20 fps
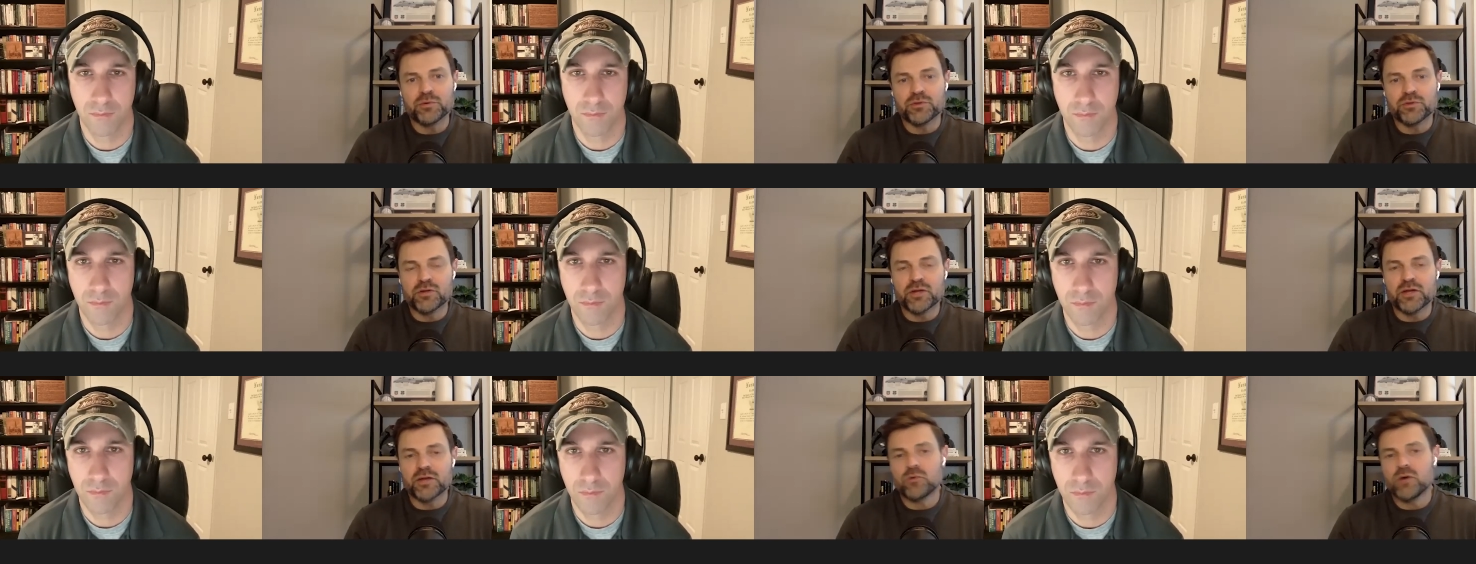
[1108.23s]

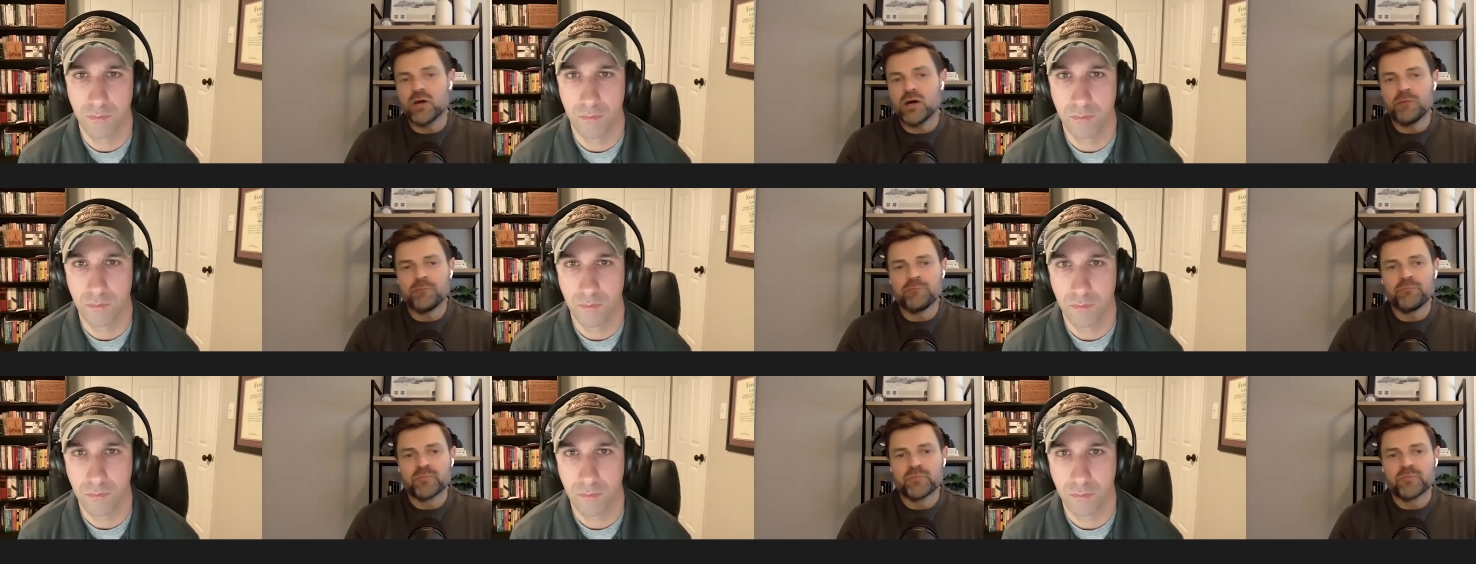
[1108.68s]
Speaker 1: They're like,
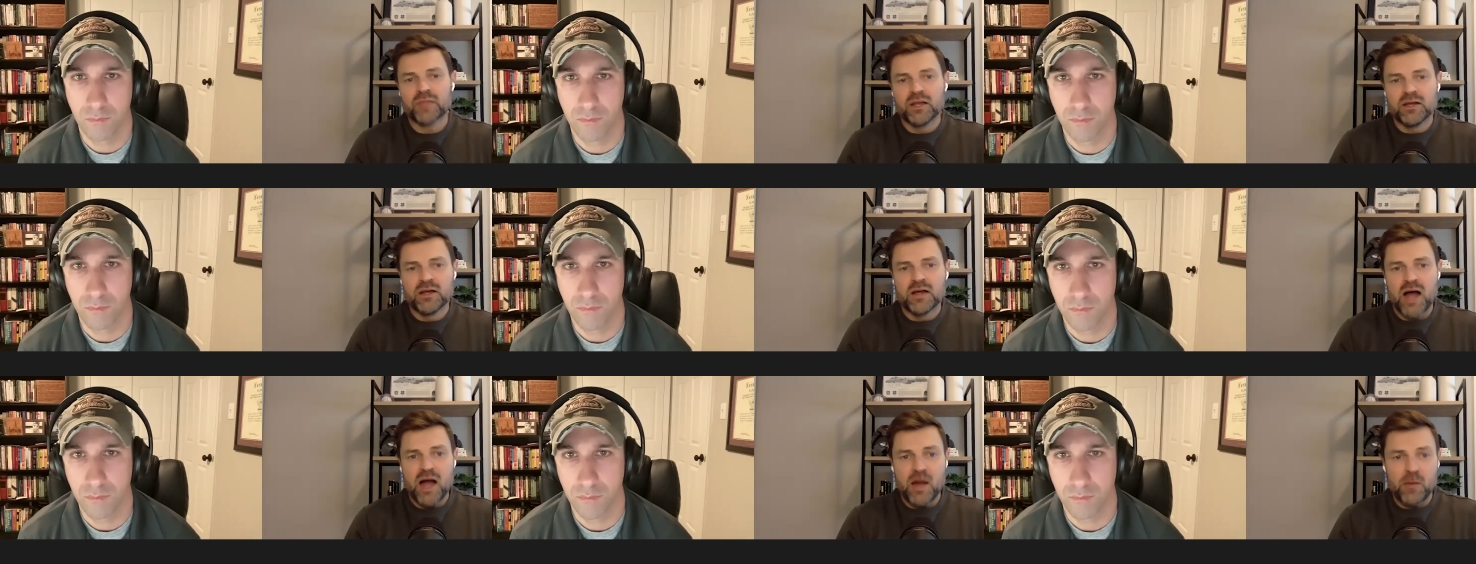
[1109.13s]
well,
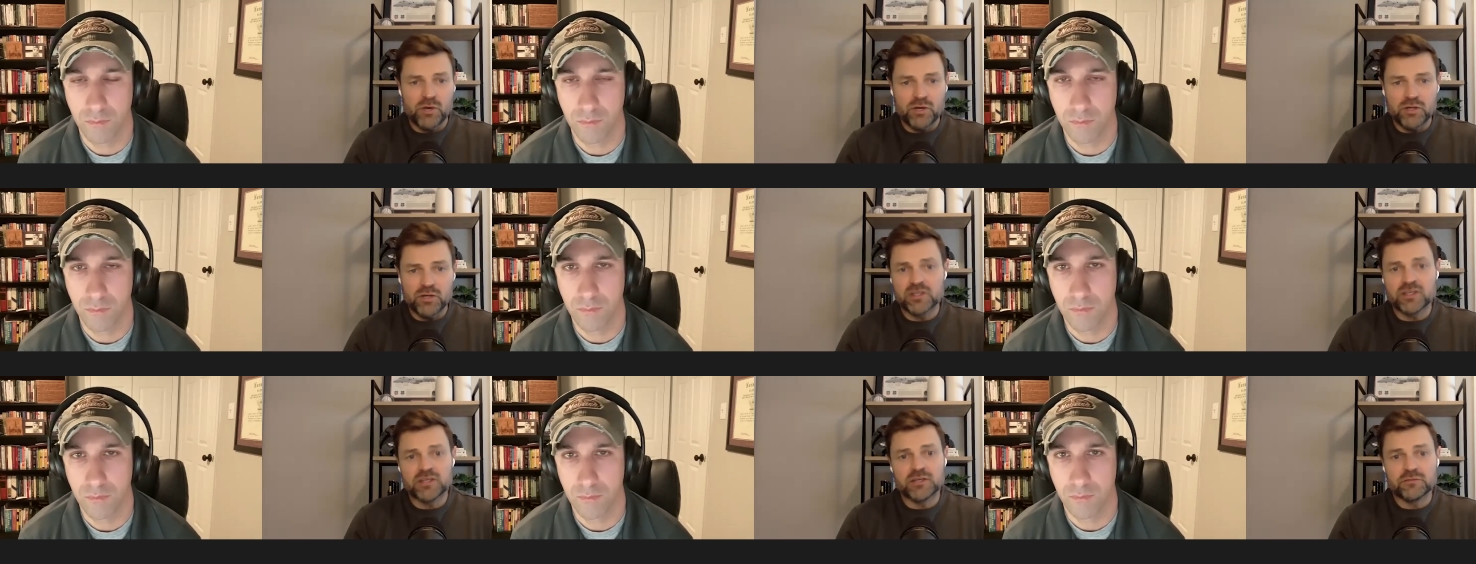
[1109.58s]
I want to
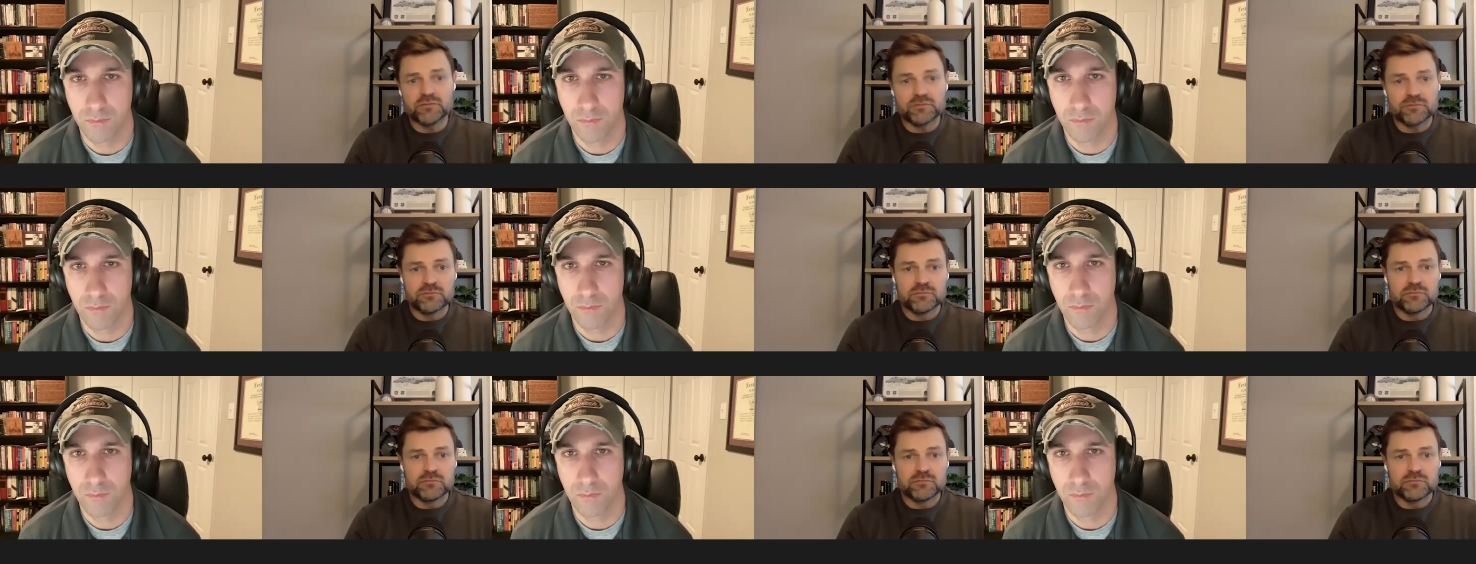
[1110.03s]
leave,